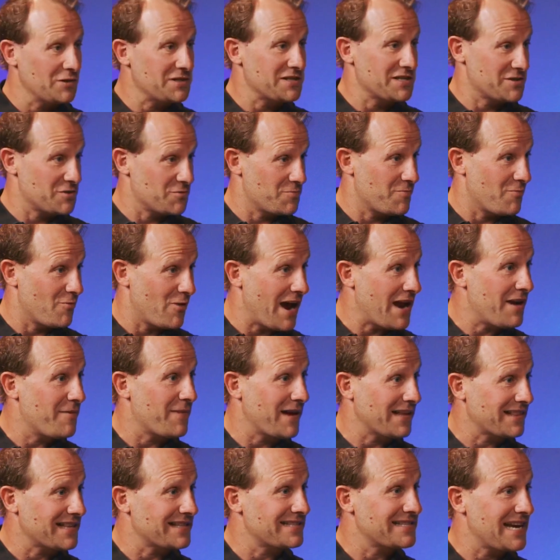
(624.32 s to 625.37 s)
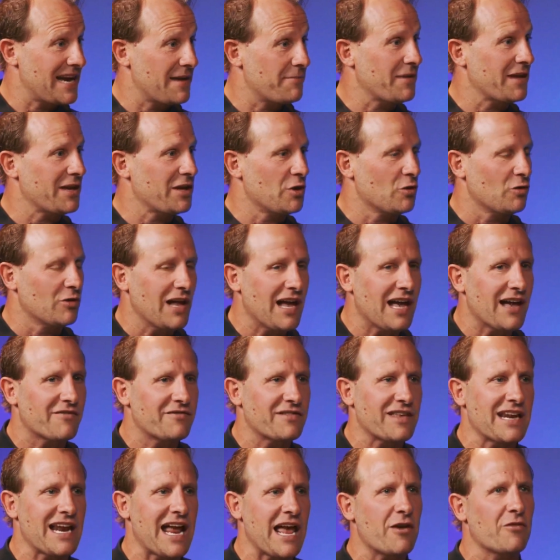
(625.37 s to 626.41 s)
is right about the time that you left.
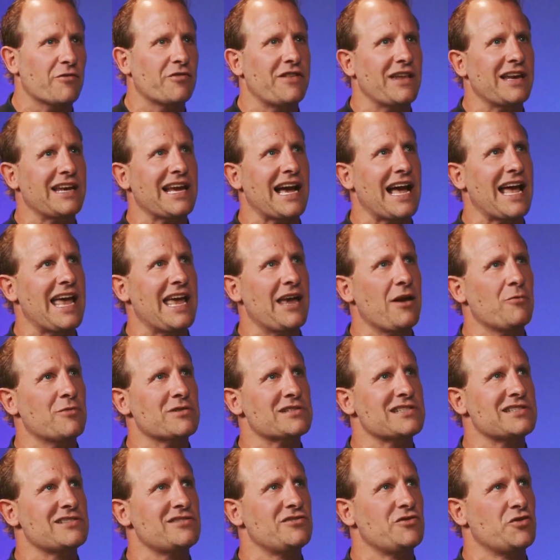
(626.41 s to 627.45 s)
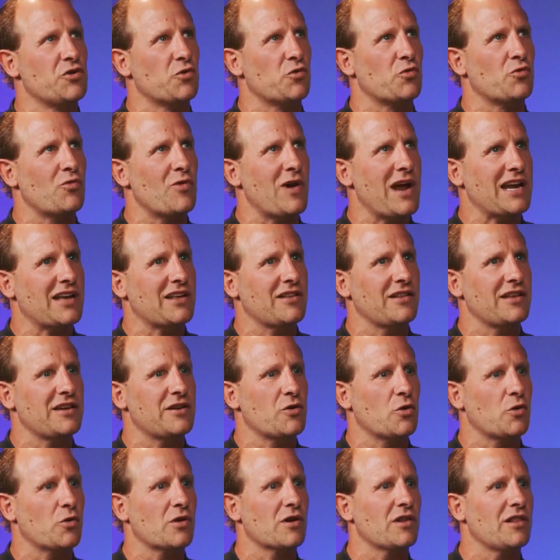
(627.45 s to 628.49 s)
And I don't think it was directly
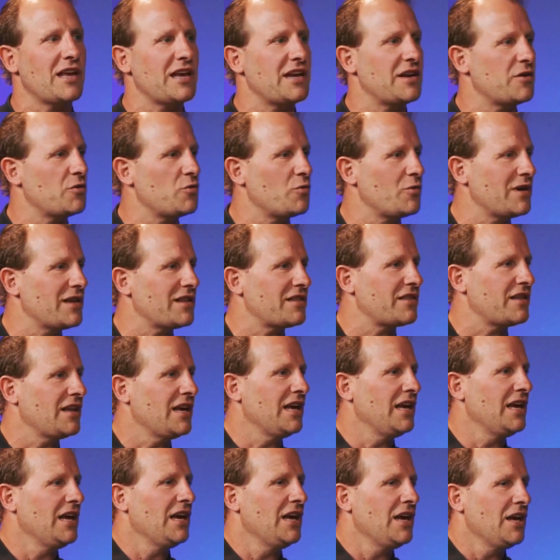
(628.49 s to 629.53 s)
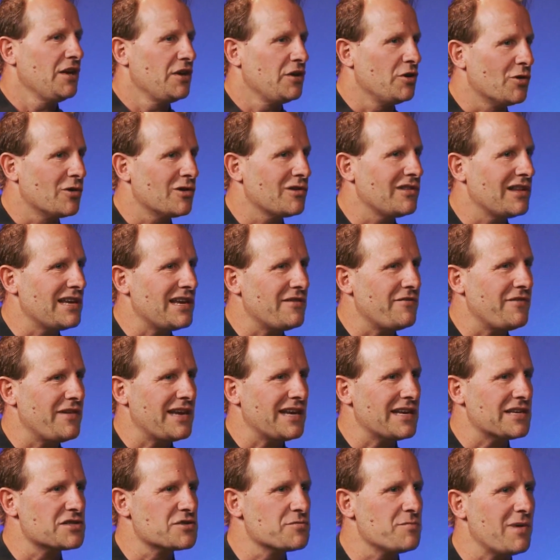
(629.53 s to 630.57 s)
correlated with your leaving
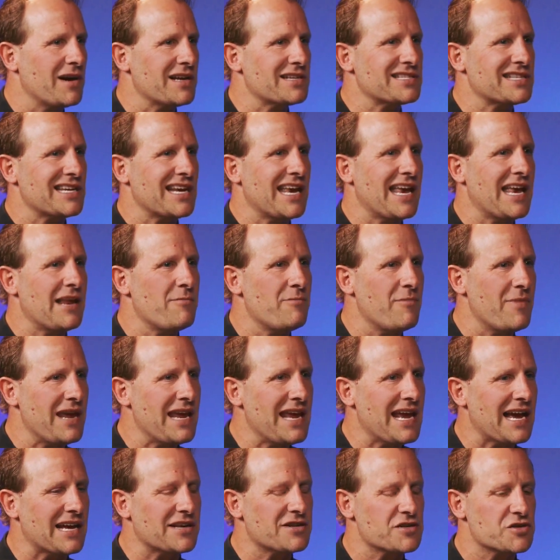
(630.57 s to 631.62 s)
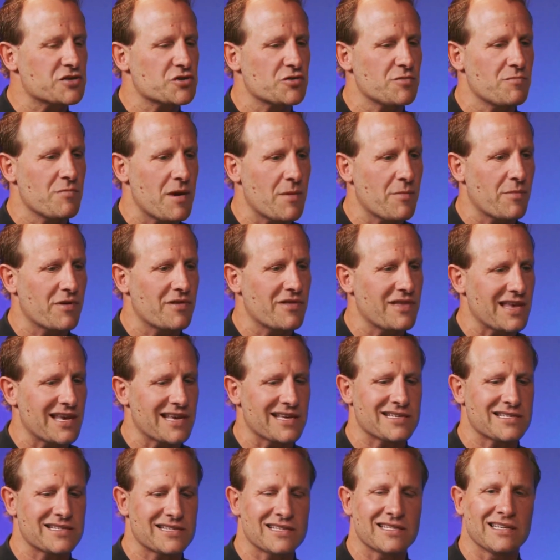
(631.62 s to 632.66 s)
as much. In me, I just remember
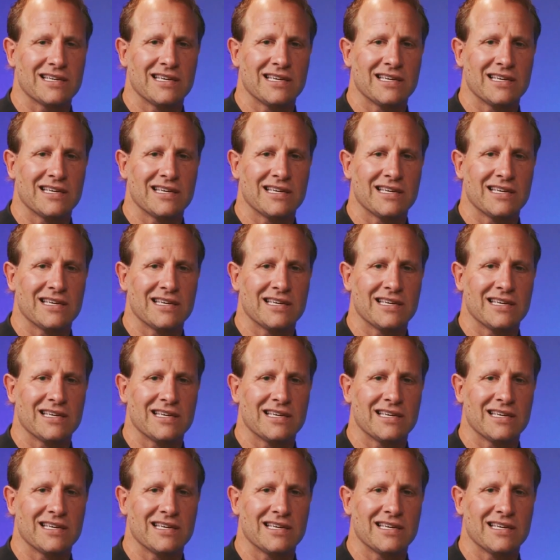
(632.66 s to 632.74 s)
this